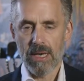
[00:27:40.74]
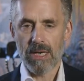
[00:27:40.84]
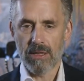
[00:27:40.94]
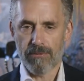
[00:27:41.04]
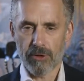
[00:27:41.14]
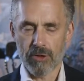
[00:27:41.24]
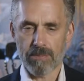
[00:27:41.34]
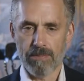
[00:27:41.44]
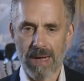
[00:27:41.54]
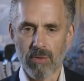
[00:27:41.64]
in the
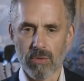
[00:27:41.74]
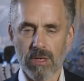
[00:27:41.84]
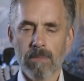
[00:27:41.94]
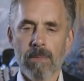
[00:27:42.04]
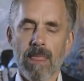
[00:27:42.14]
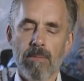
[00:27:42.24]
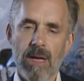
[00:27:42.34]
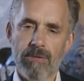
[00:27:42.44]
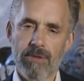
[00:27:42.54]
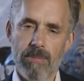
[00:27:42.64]
first bout.
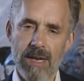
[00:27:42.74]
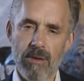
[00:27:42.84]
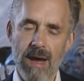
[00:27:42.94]
But if the big